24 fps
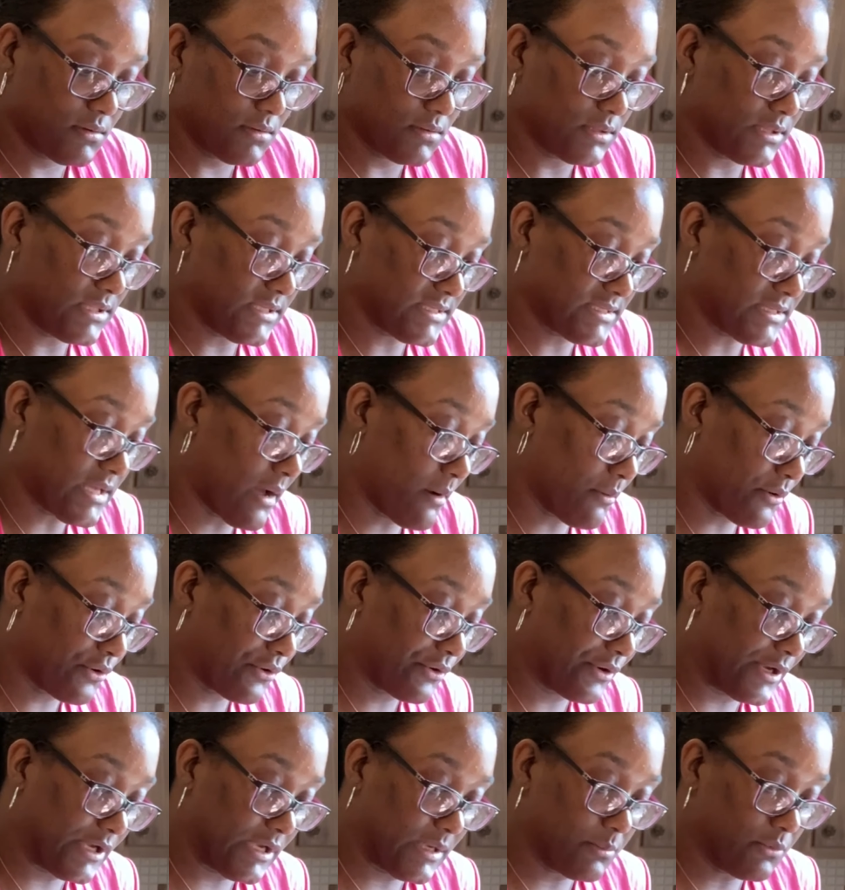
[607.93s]
the sour
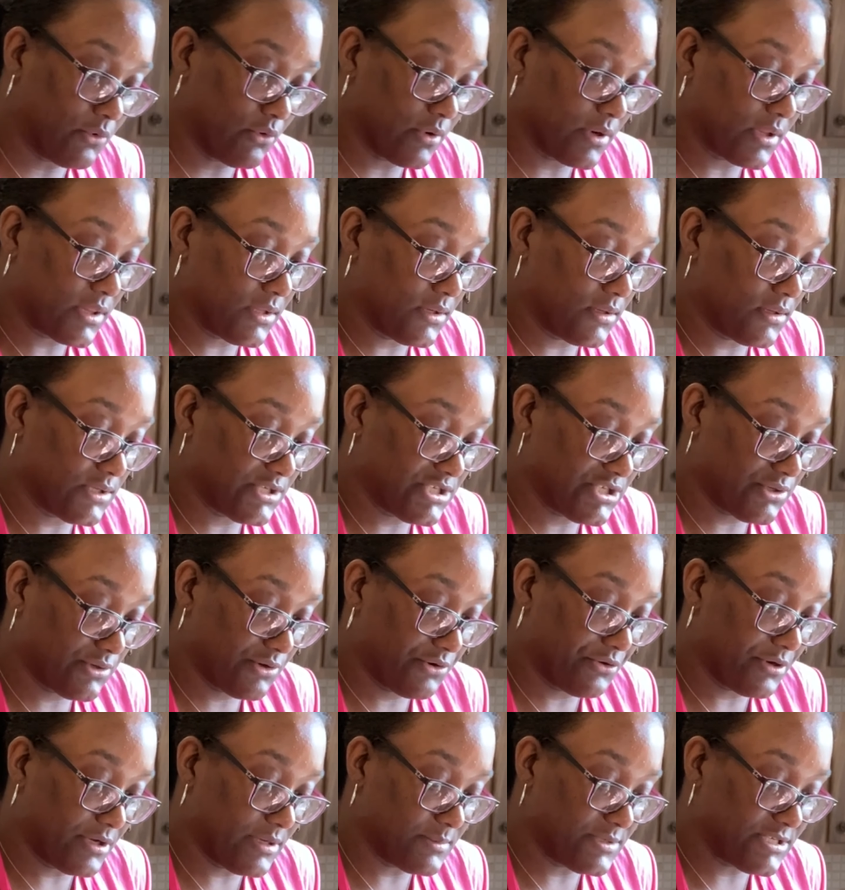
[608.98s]
cream or the
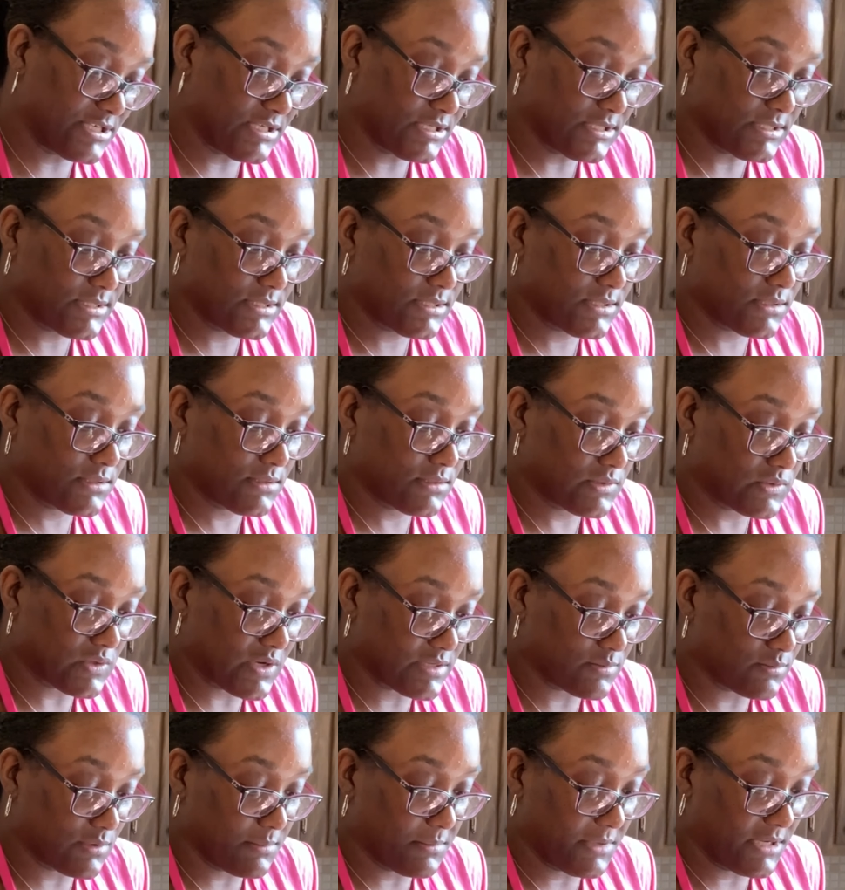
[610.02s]
cream cheese. So I
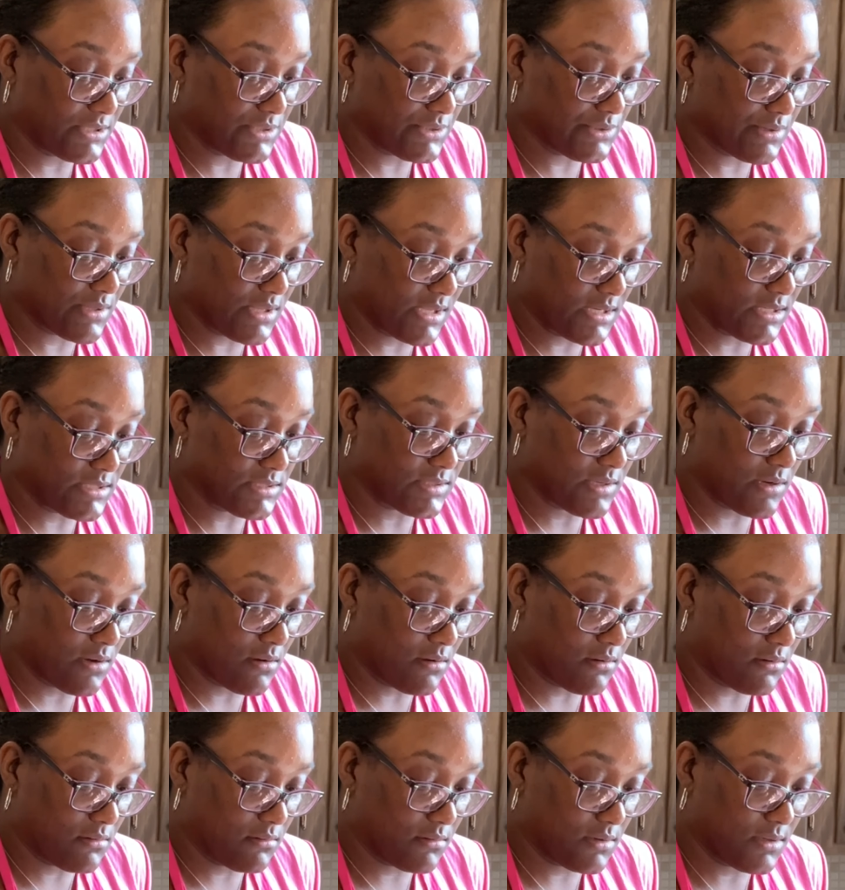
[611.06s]
want to make sure that it's
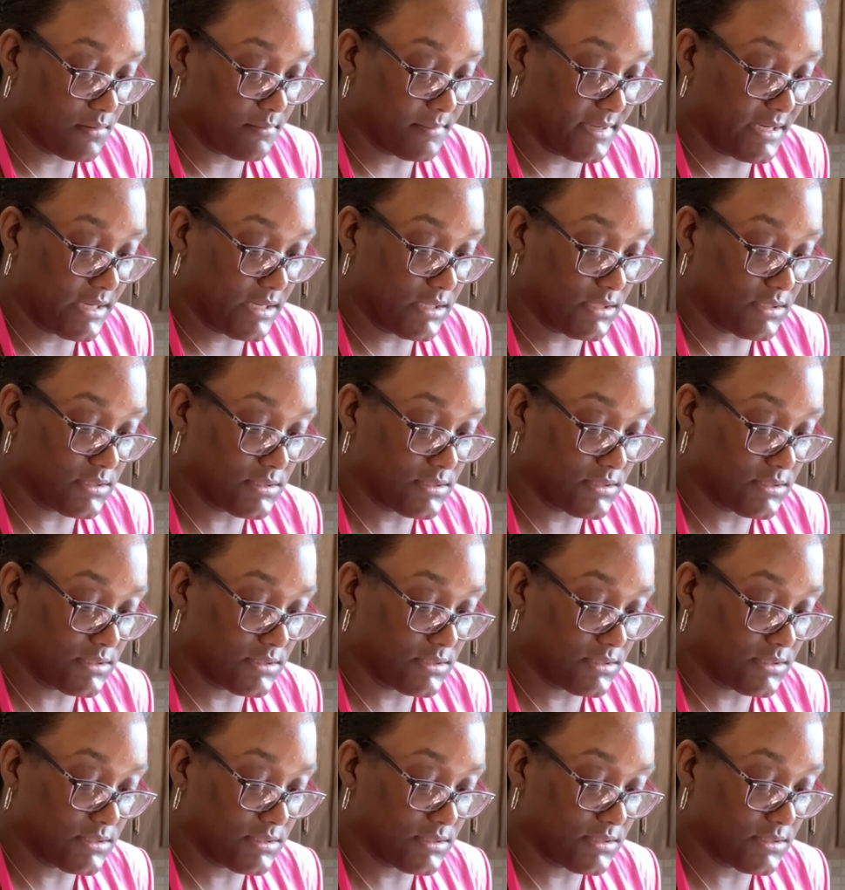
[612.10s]
all combined.